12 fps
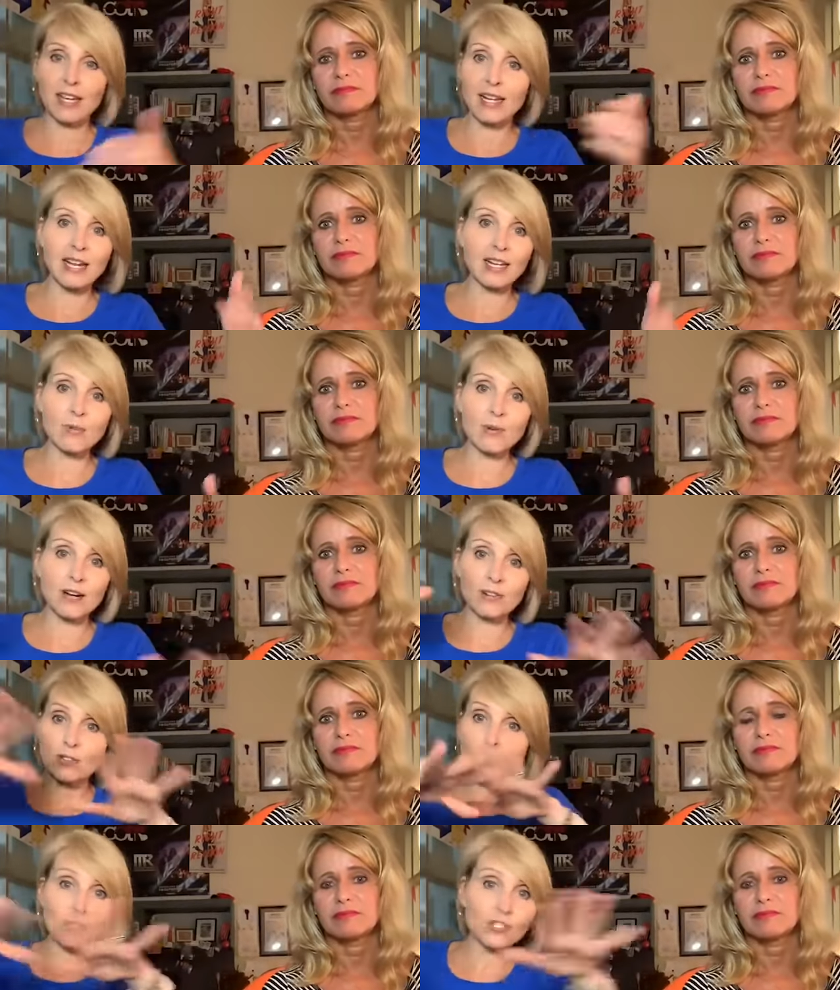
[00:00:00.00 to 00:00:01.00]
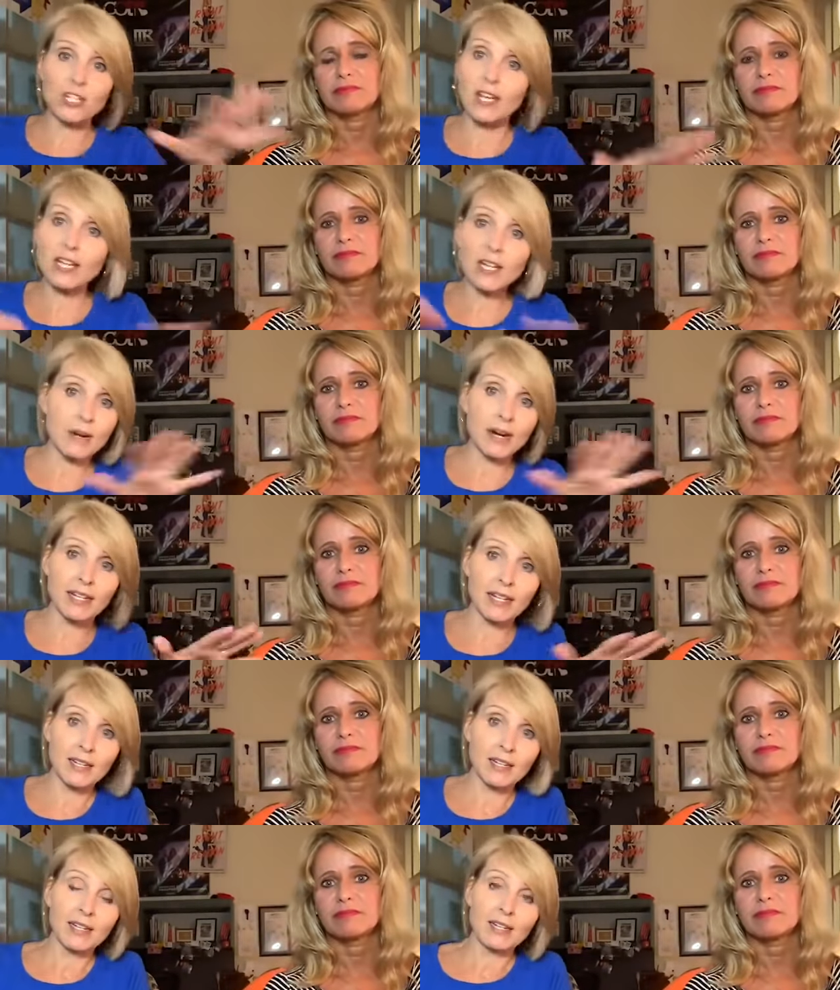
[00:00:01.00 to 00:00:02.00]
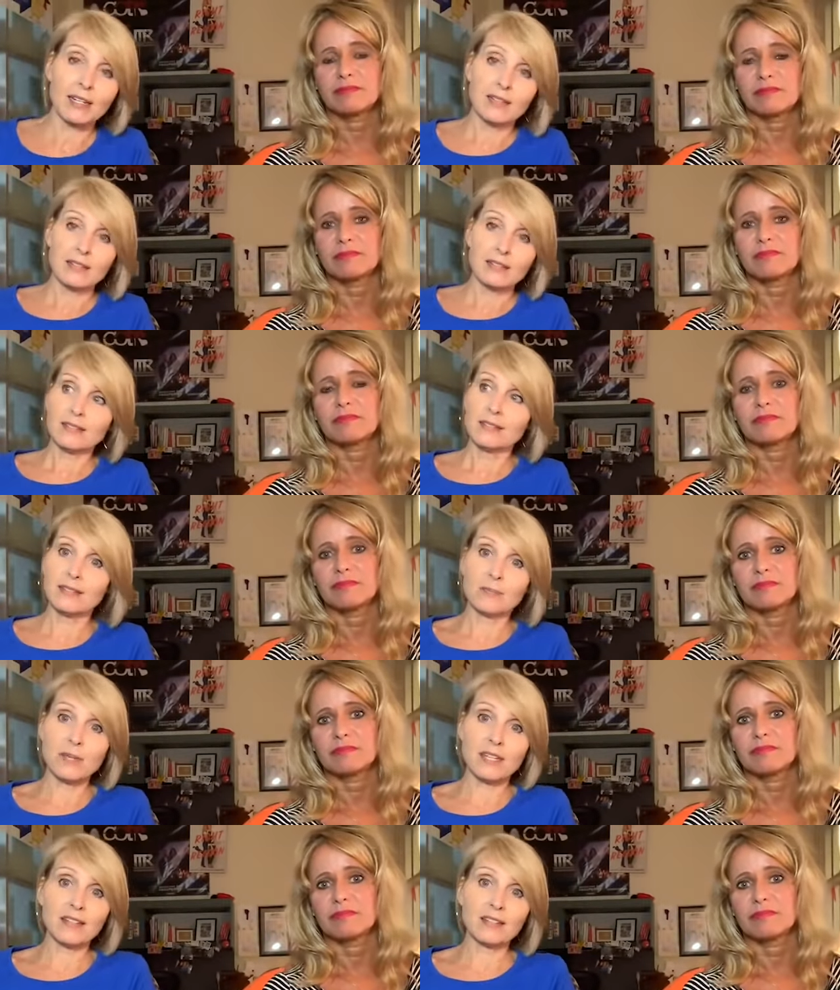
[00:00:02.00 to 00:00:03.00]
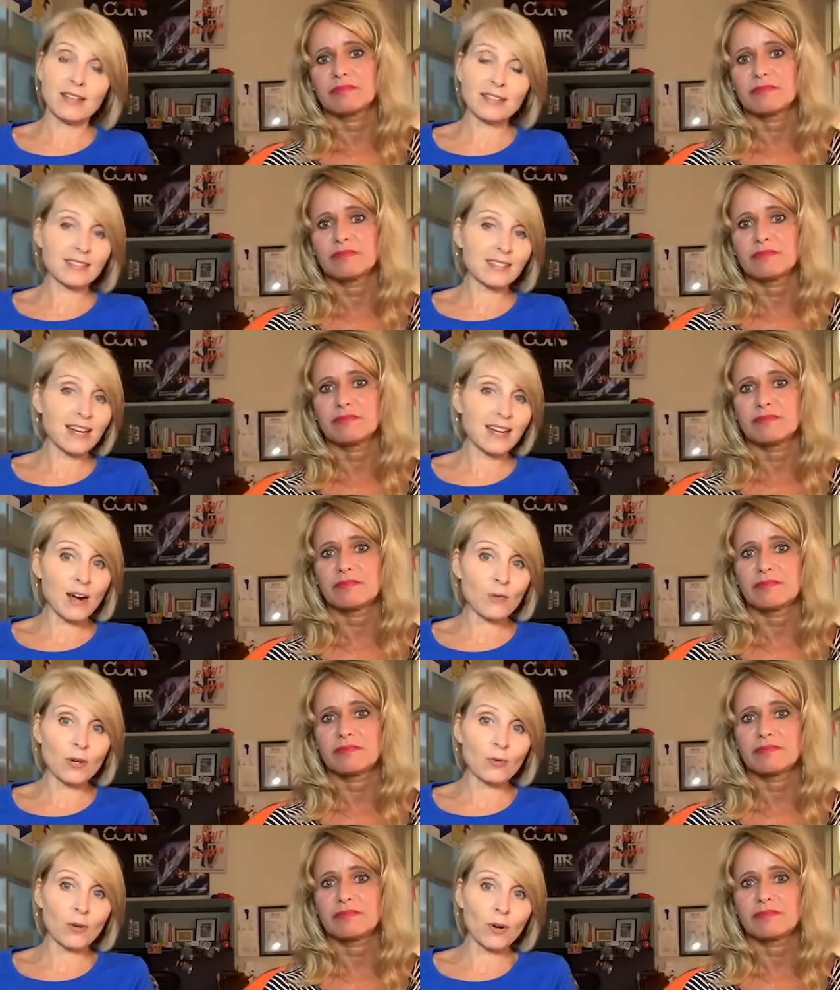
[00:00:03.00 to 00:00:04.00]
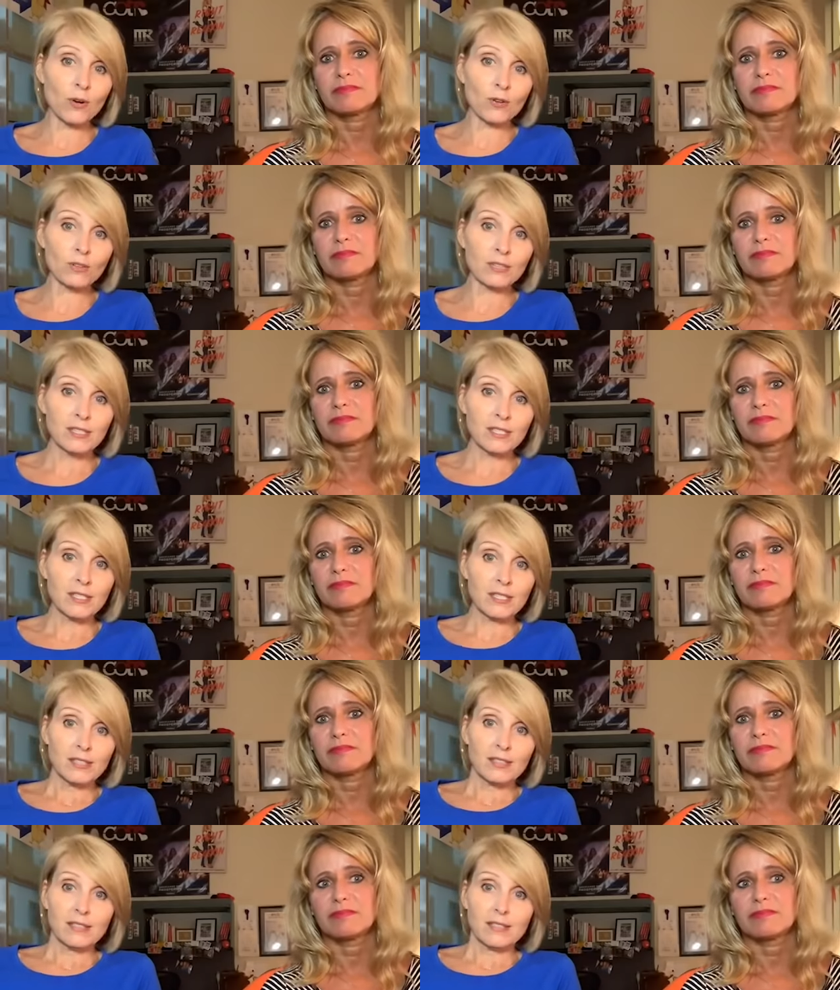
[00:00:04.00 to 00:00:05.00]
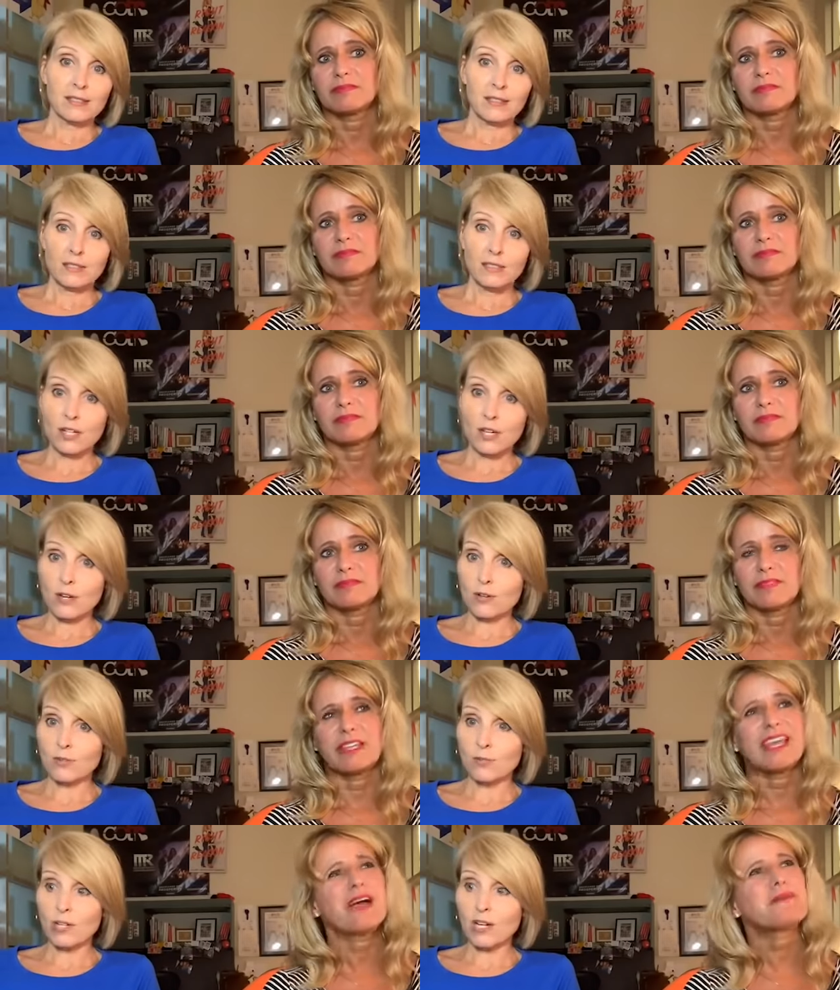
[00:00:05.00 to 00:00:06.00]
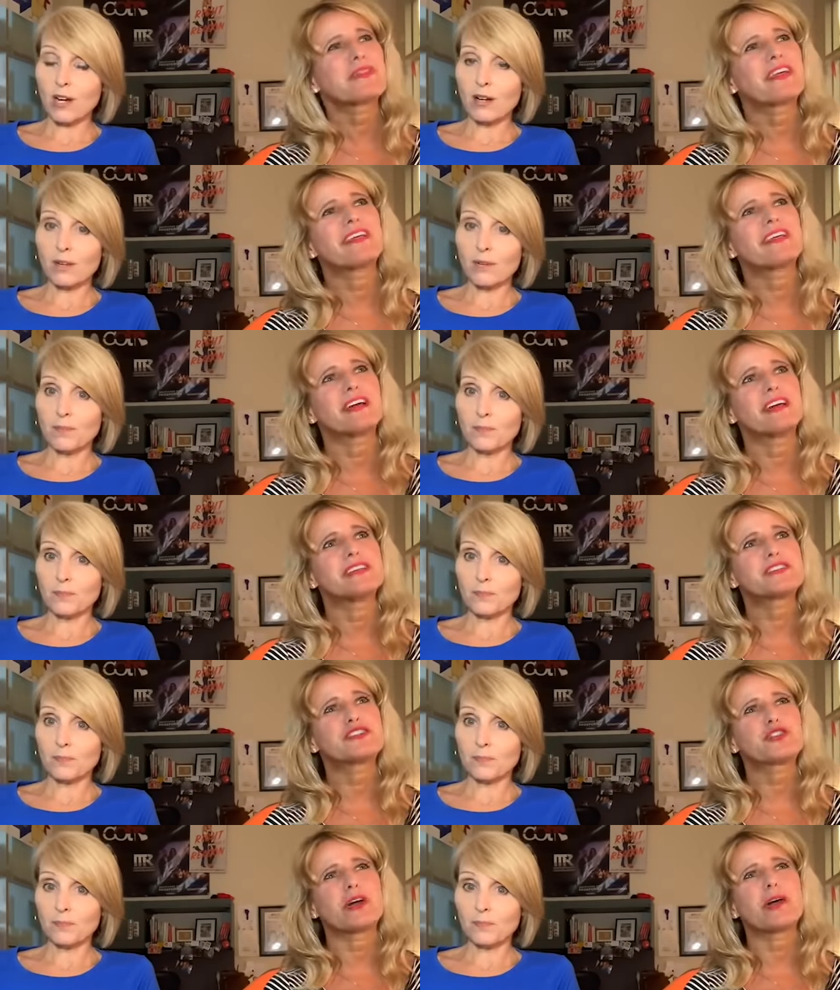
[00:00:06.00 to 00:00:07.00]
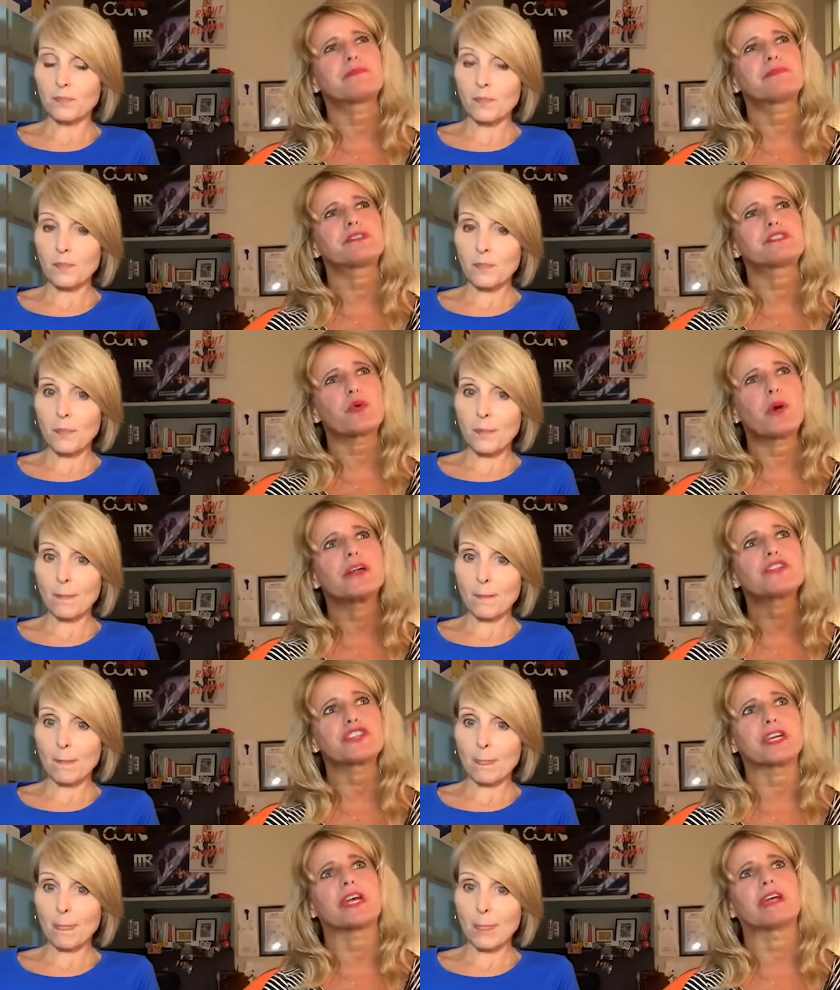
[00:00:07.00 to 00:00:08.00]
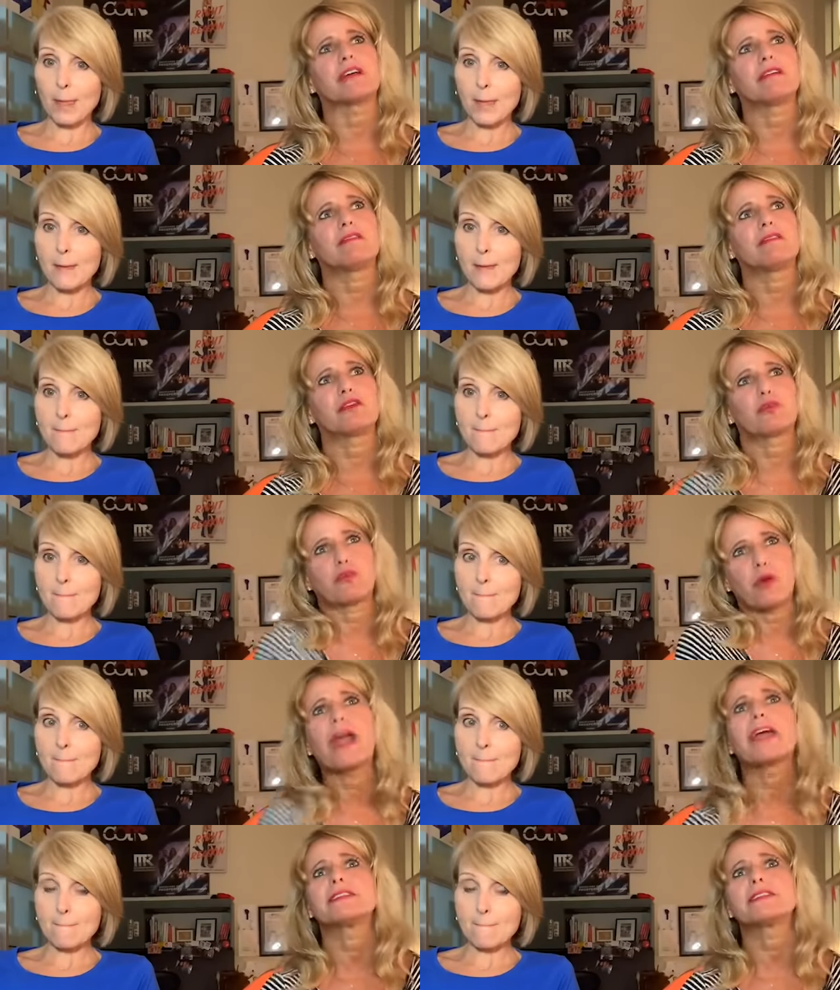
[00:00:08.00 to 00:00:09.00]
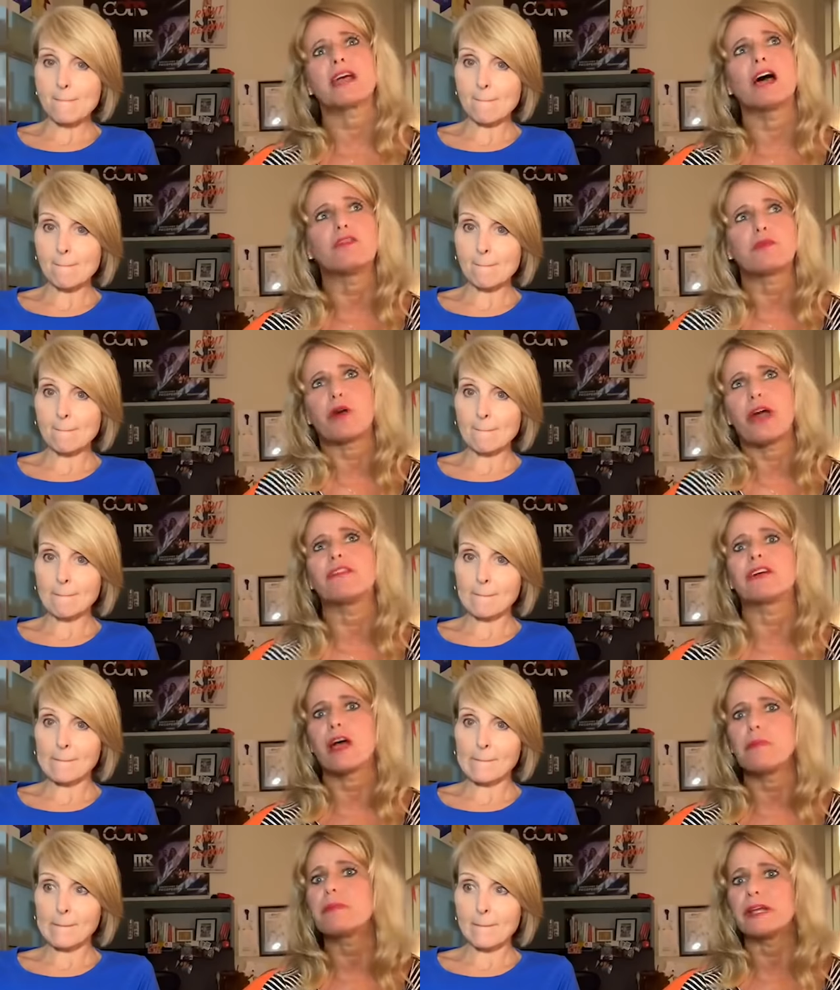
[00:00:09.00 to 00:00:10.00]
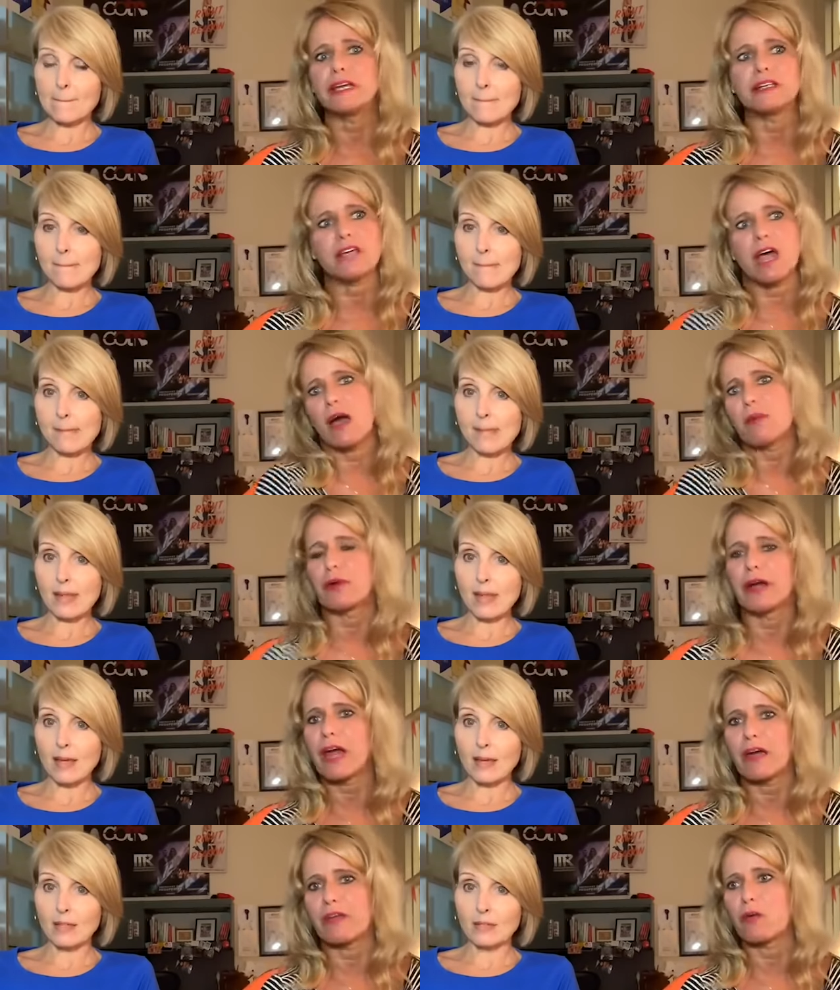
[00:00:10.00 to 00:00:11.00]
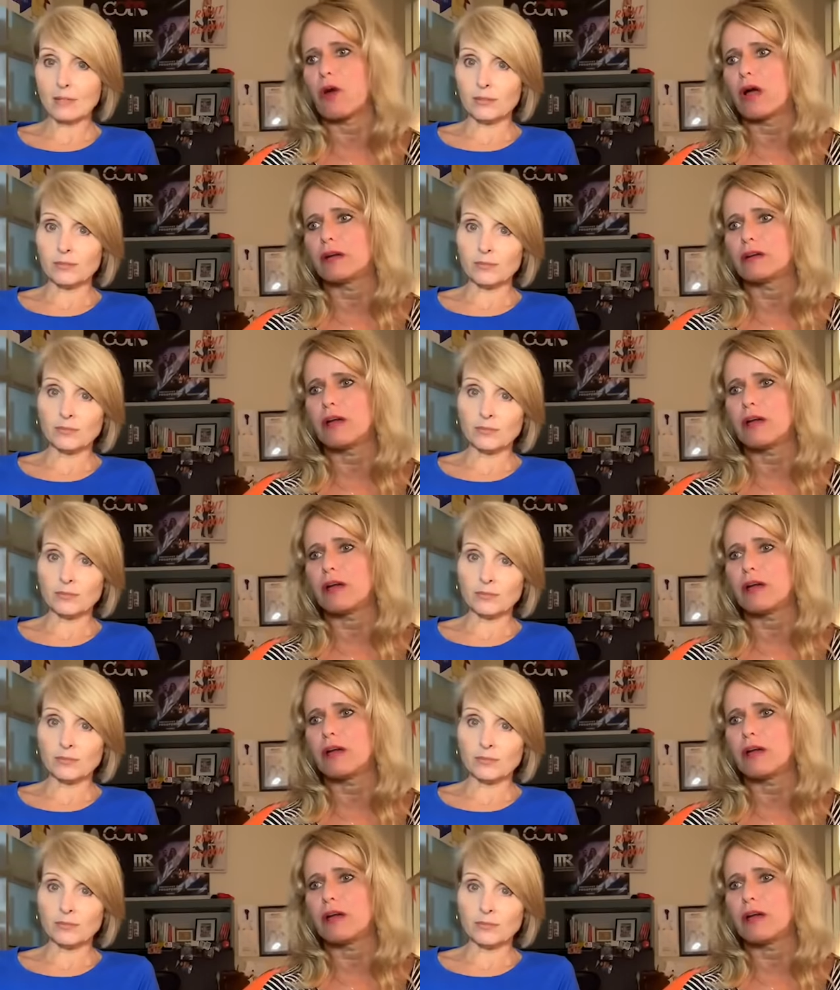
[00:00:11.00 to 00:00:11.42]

Speaker 1: it anywhere, squelching anybody, because that's not how we roll.
Speaker 2: So yeah, we, but then is Trump squelching the rights of a private company to operate how they want?